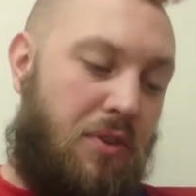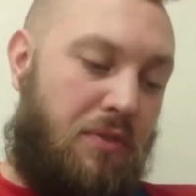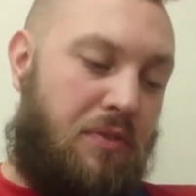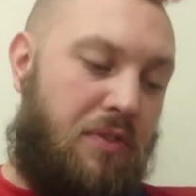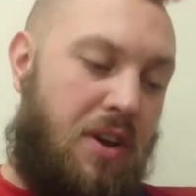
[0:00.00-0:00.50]

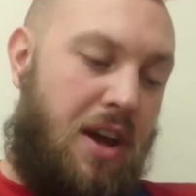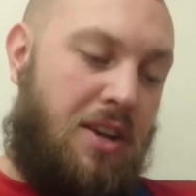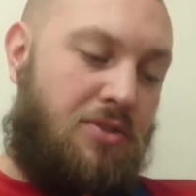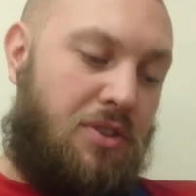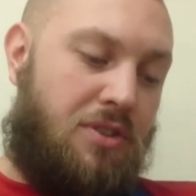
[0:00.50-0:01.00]
64th,
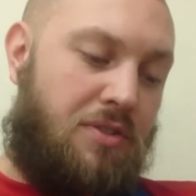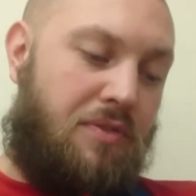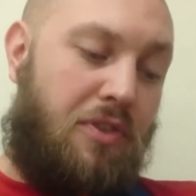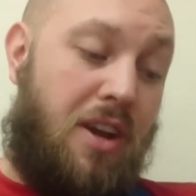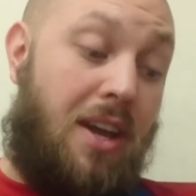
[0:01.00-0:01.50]
Andros,
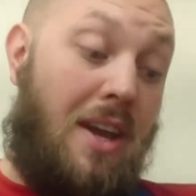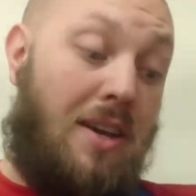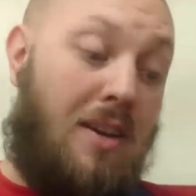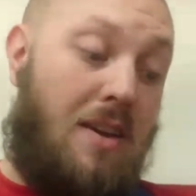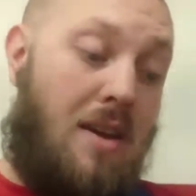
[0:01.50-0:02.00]
free
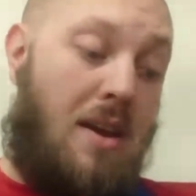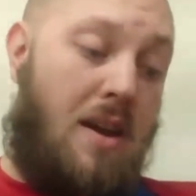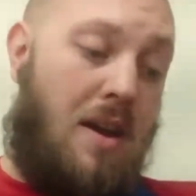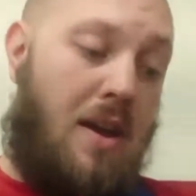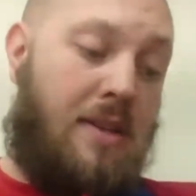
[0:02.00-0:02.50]
kick
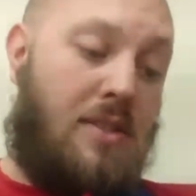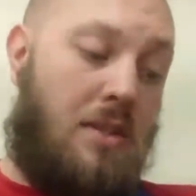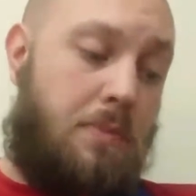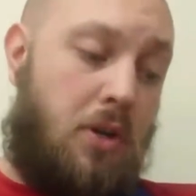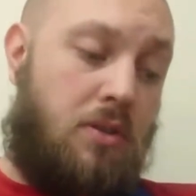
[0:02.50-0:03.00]

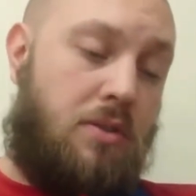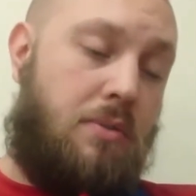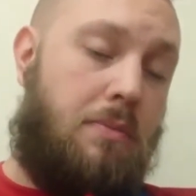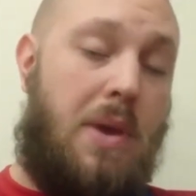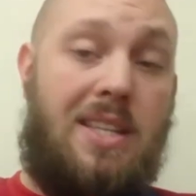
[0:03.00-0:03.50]
into the
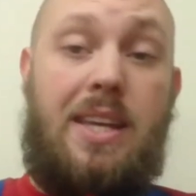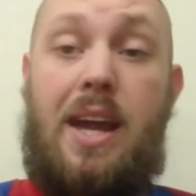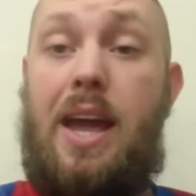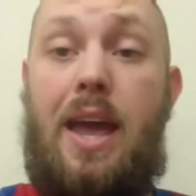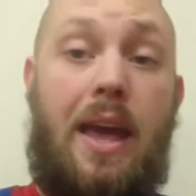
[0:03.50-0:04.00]
box.
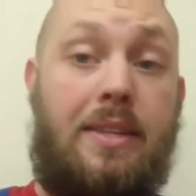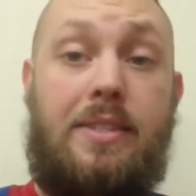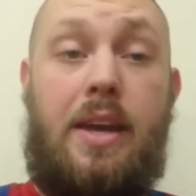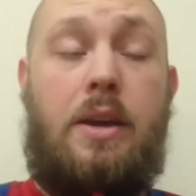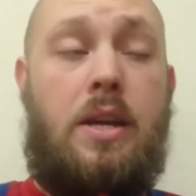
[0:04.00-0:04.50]
Benteke
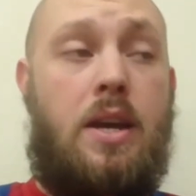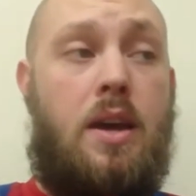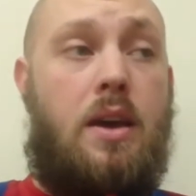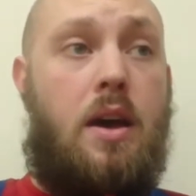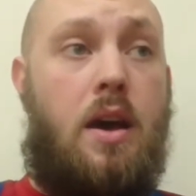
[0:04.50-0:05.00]
heads it
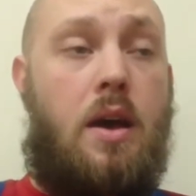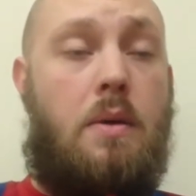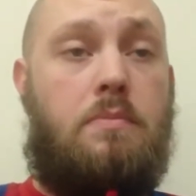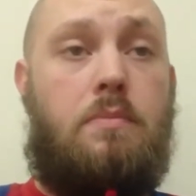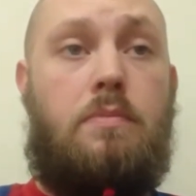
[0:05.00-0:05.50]

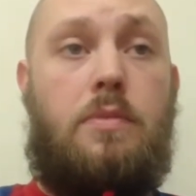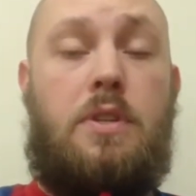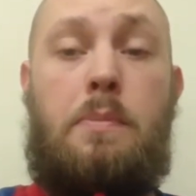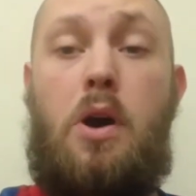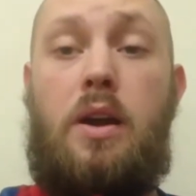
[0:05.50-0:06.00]
to
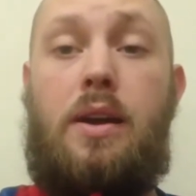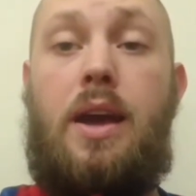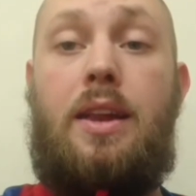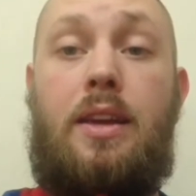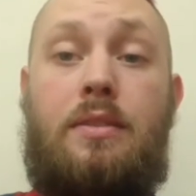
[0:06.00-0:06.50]
Martin
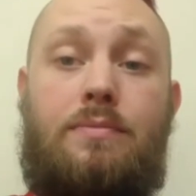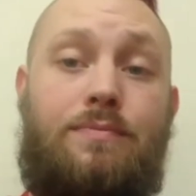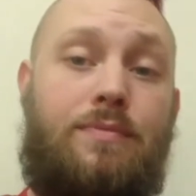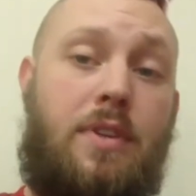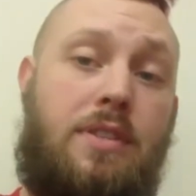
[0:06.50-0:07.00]
Kelly.
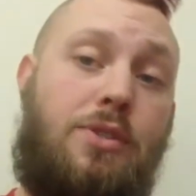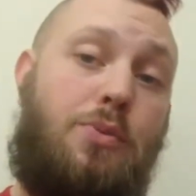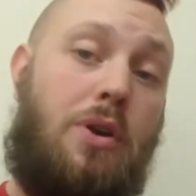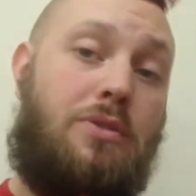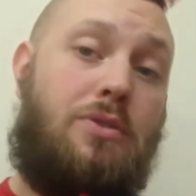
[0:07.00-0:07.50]
This
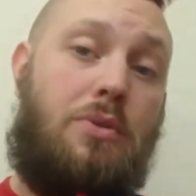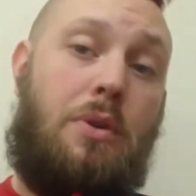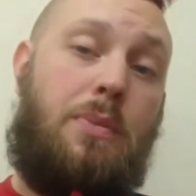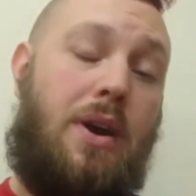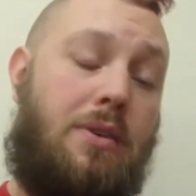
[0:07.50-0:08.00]
is what I was
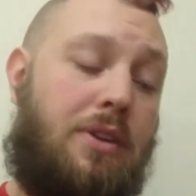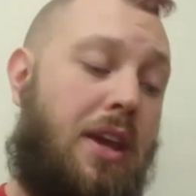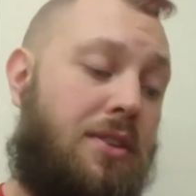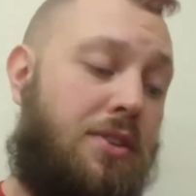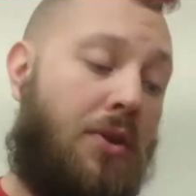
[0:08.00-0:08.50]
talking about. I'll
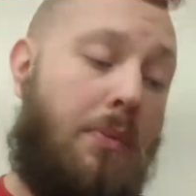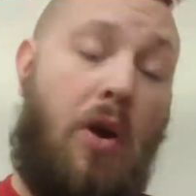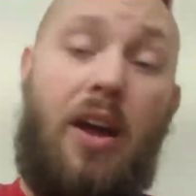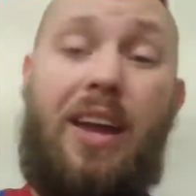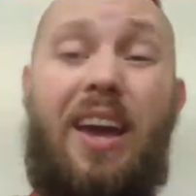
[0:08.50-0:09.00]
get to
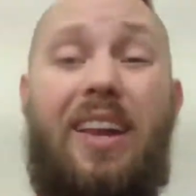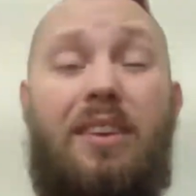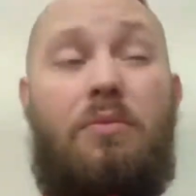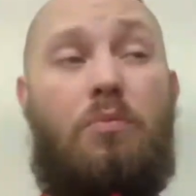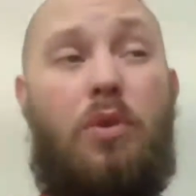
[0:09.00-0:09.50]
Martin
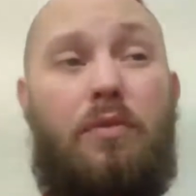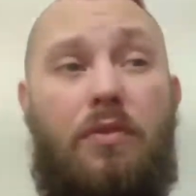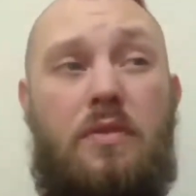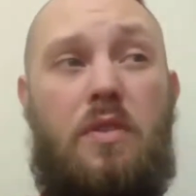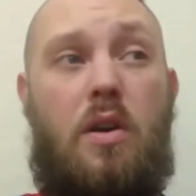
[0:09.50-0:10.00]
Kelly
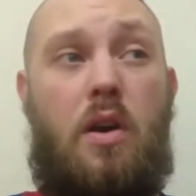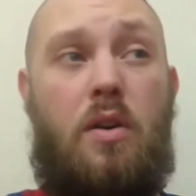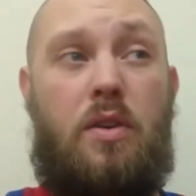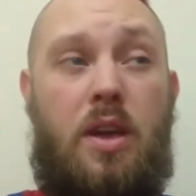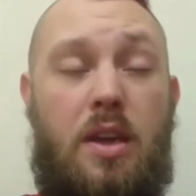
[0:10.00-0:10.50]

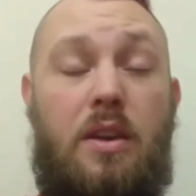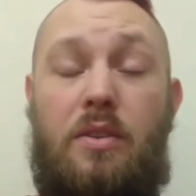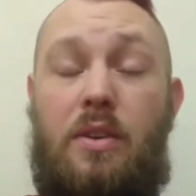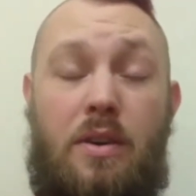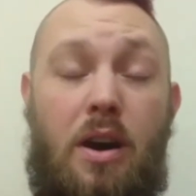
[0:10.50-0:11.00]

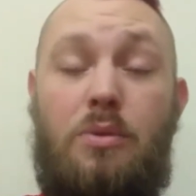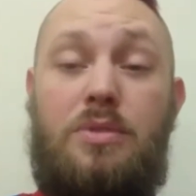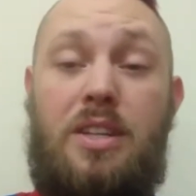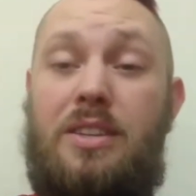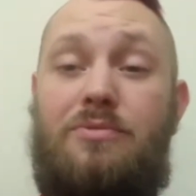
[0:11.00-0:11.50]
he
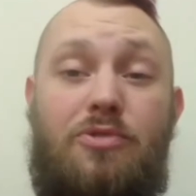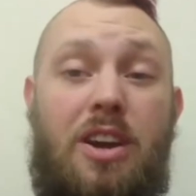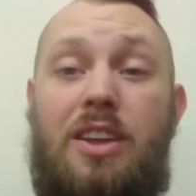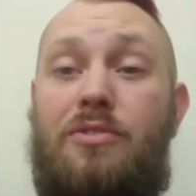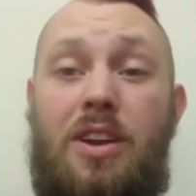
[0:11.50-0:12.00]
holds it
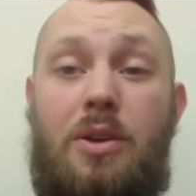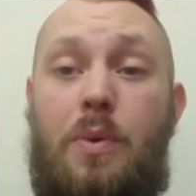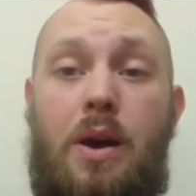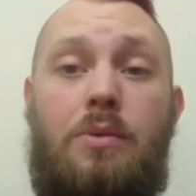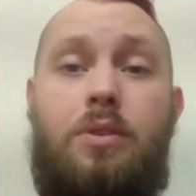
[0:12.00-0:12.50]
really, really
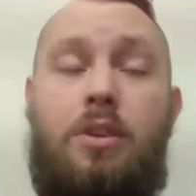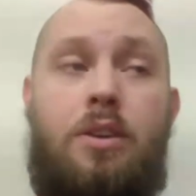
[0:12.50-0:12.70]
well.